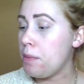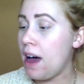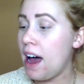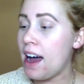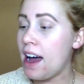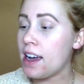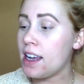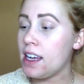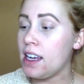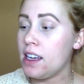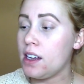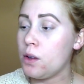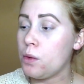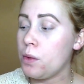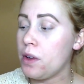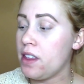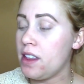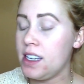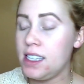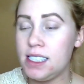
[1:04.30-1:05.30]
back in
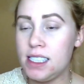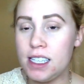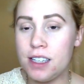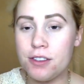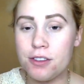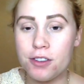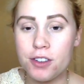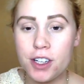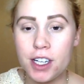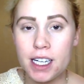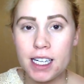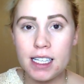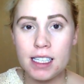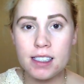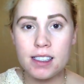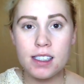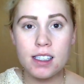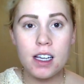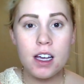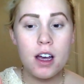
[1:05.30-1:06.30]
with a
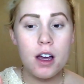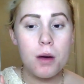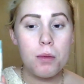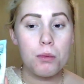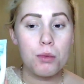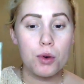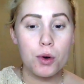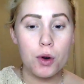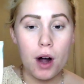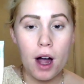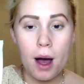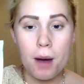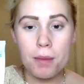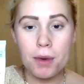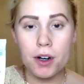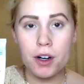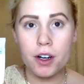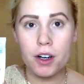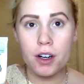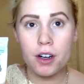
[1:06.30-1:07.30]
different
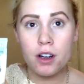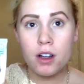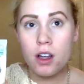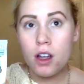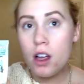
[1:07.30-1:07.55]
primer